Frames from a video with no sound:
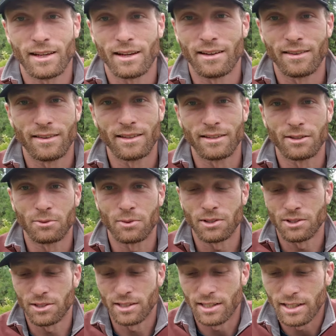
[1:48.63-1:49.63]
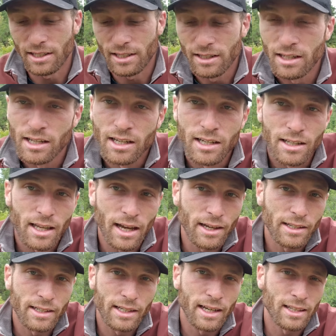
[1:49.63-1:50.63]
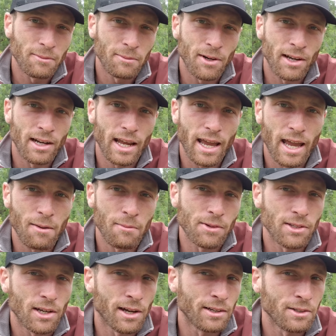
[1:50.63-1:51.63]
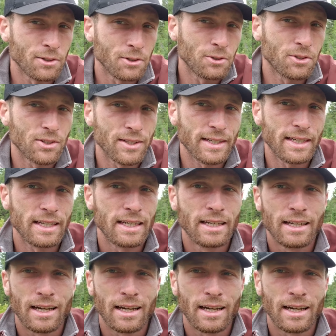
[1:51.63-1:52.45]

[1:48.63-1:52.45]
this is what you need. Now you can get them on Amazon usually.